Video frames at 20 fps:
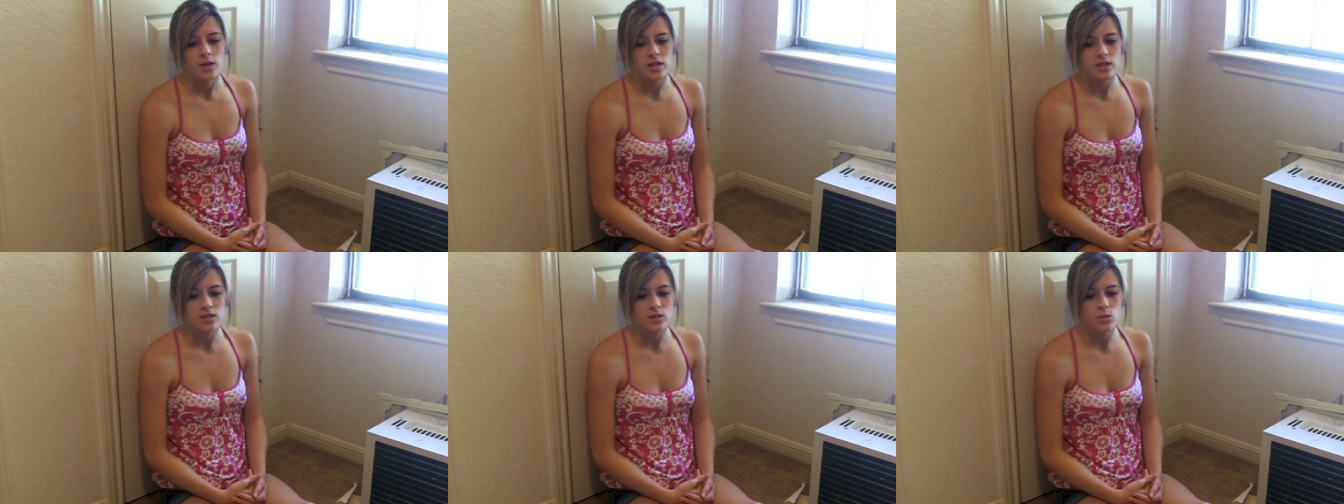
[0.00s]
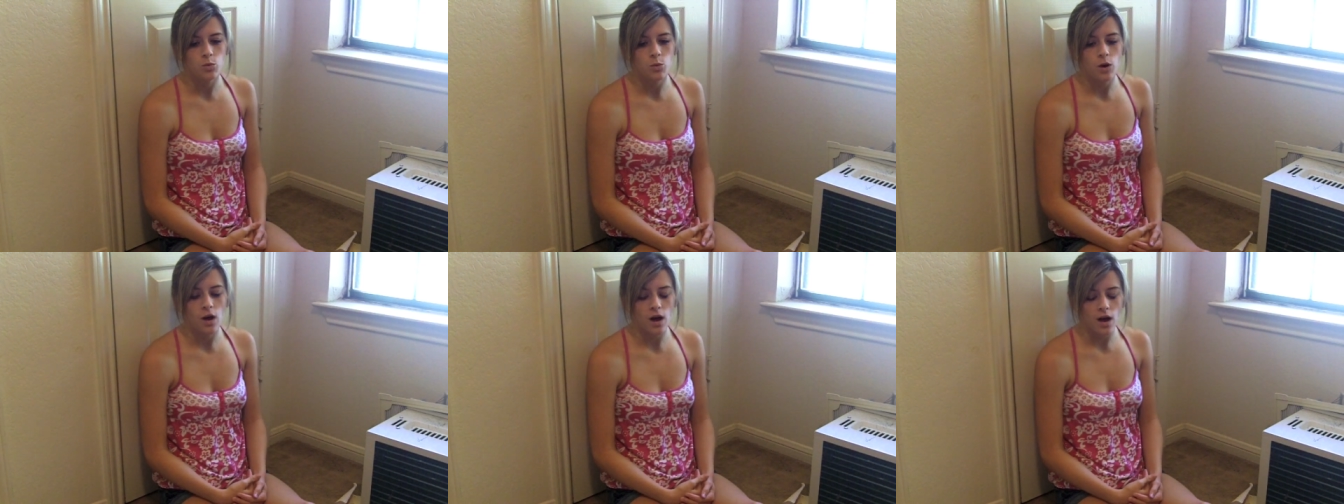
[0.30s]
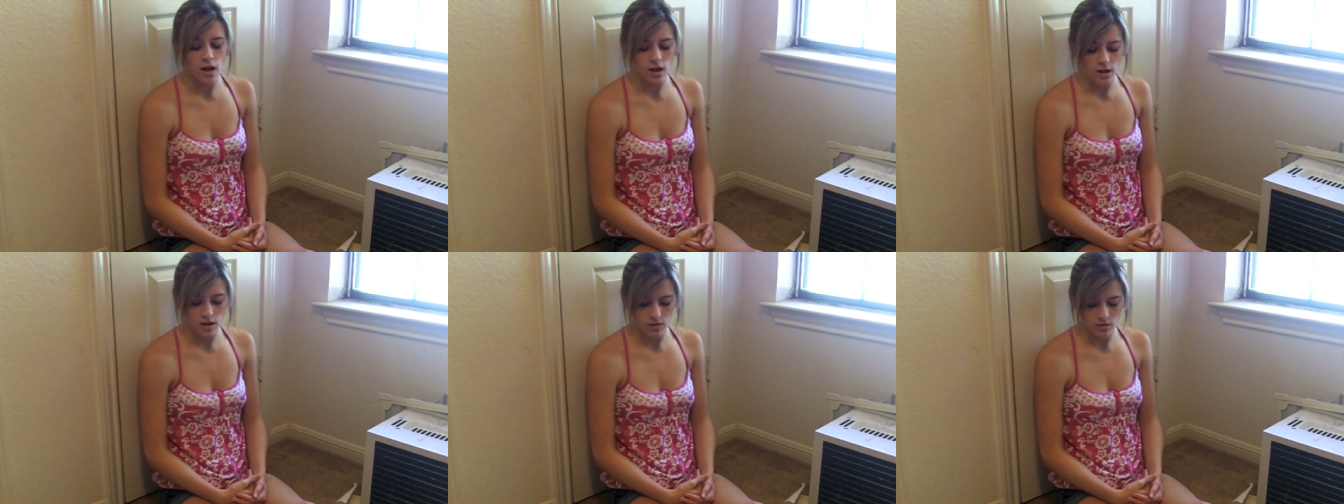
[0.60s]
and his
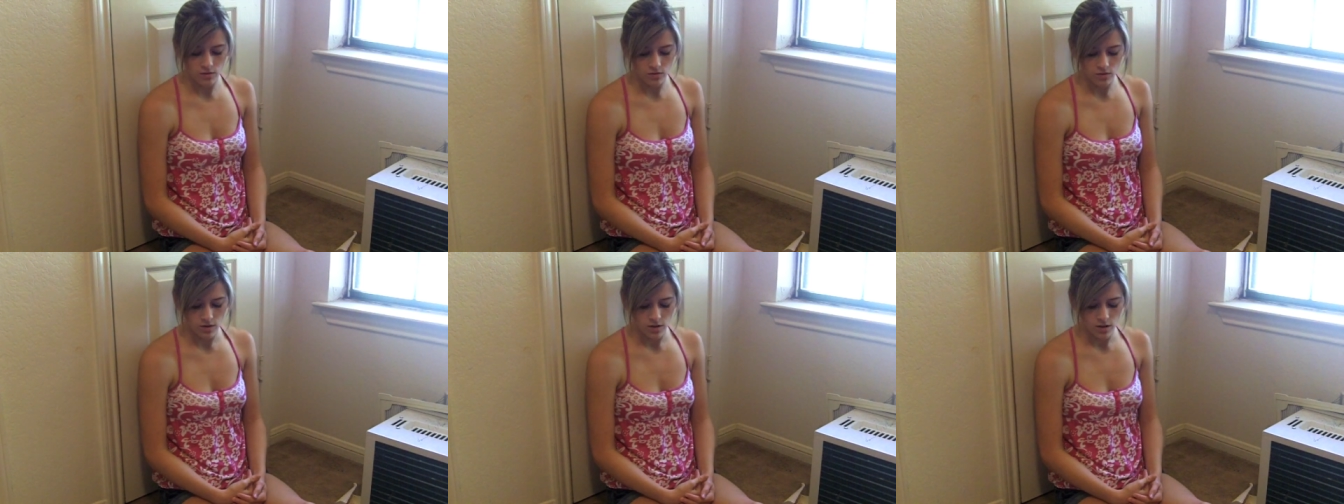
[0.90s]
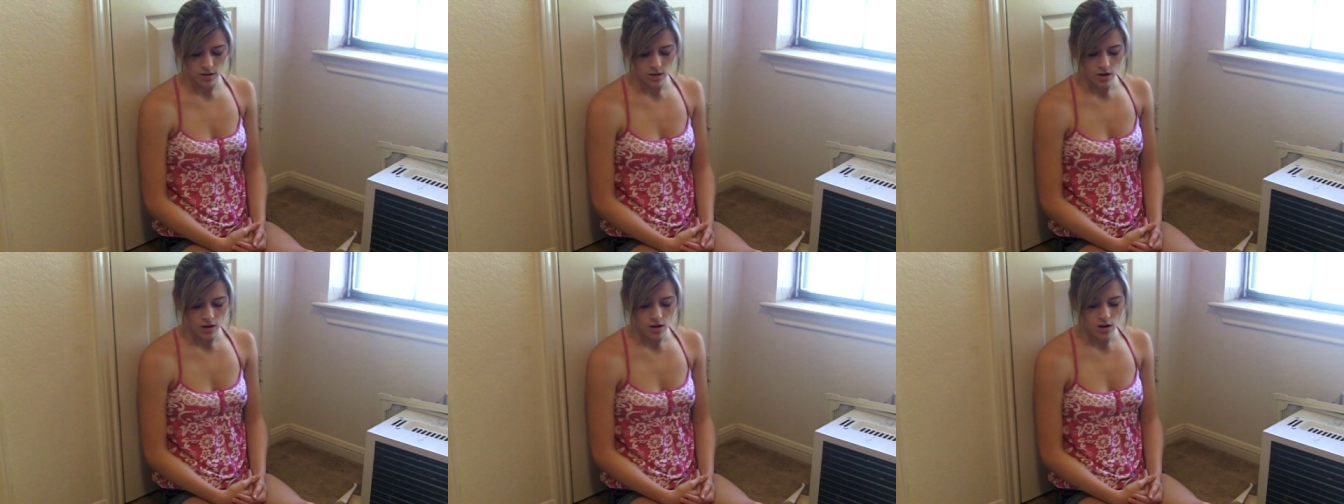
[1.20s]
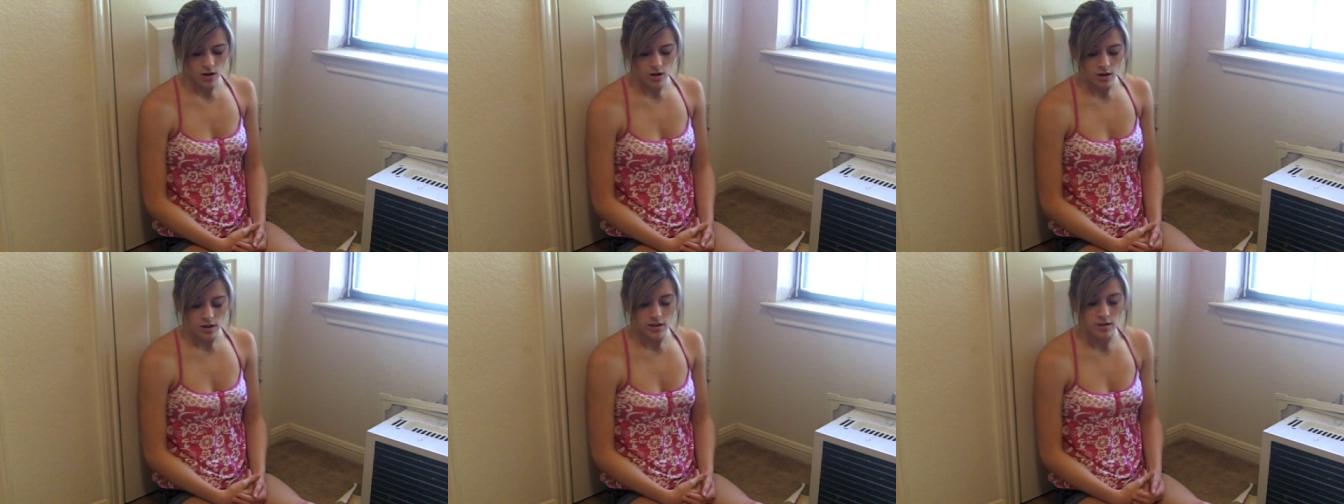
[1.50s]
wife
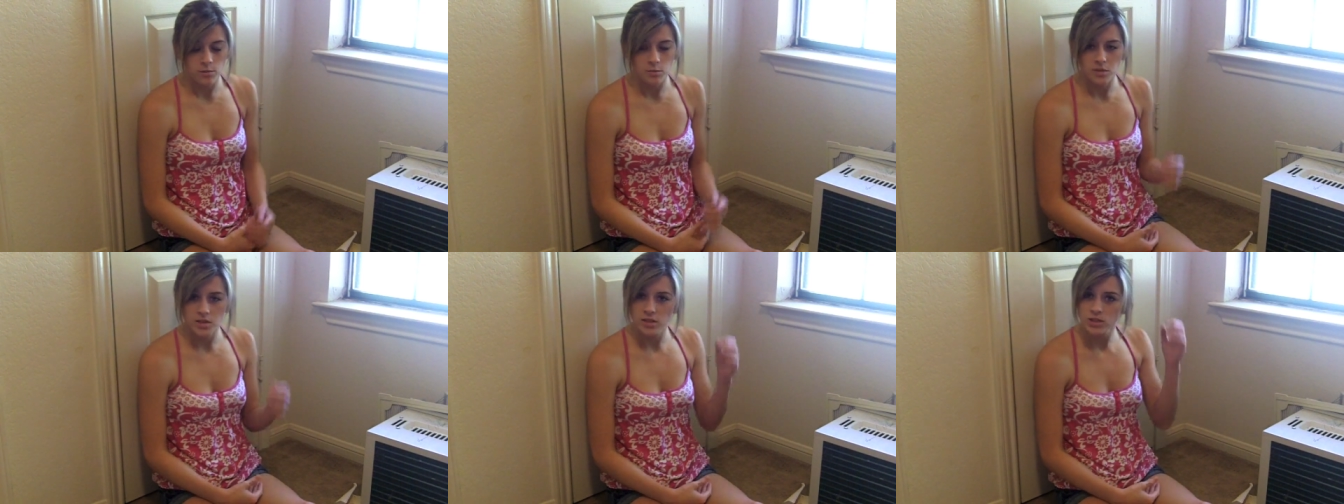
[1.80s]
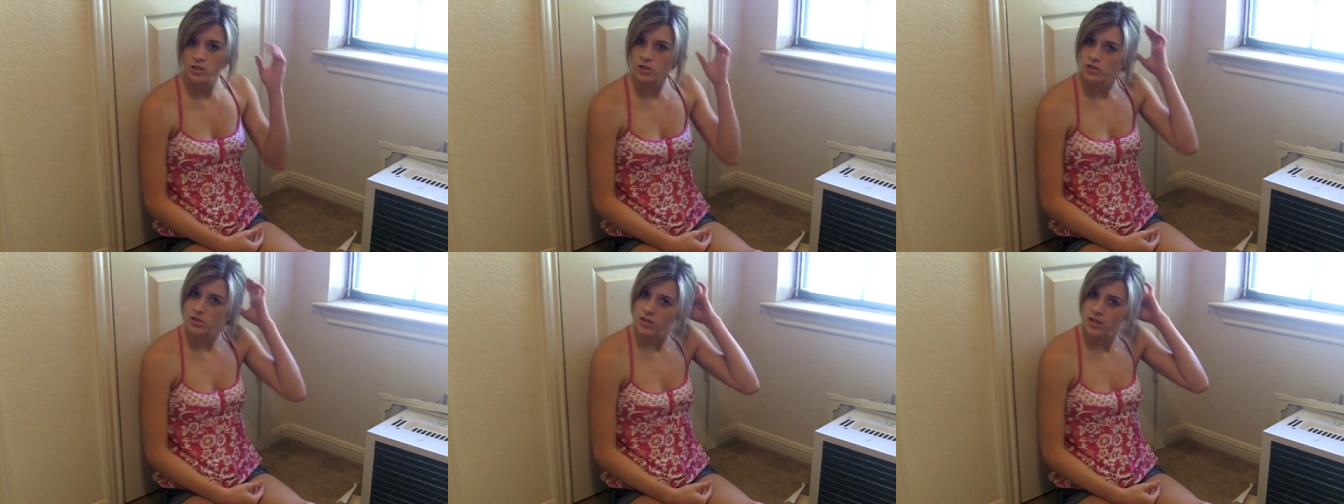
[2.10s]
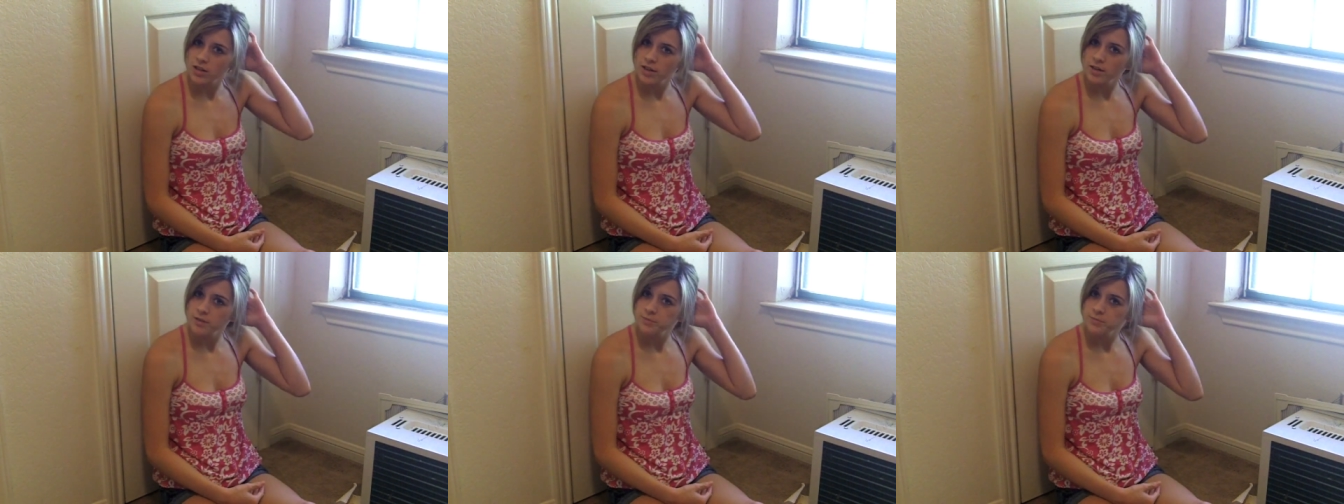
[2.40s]
are in the
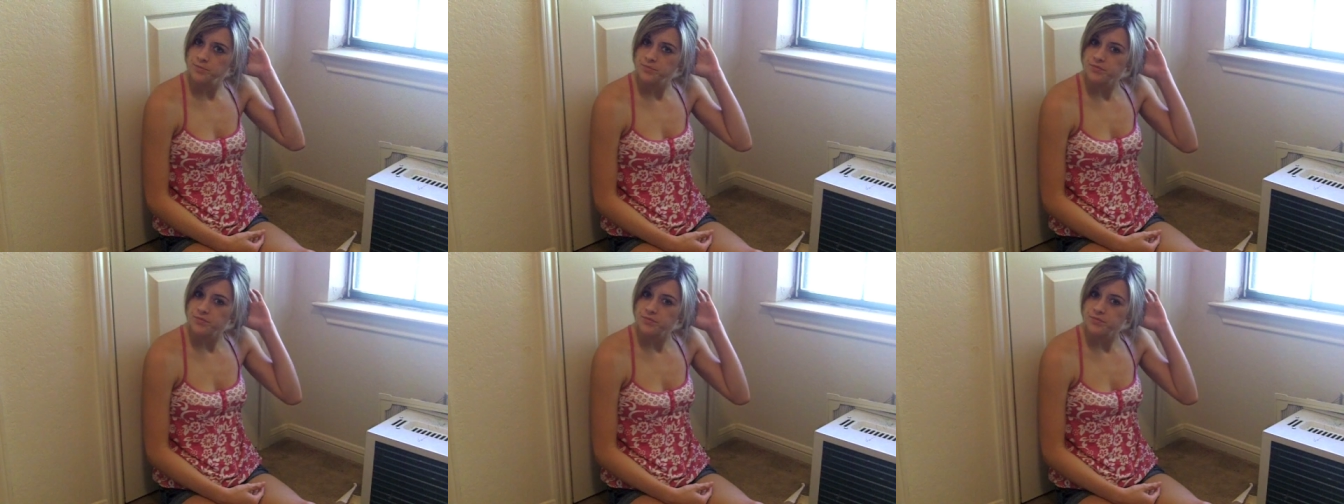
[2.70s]
ministry.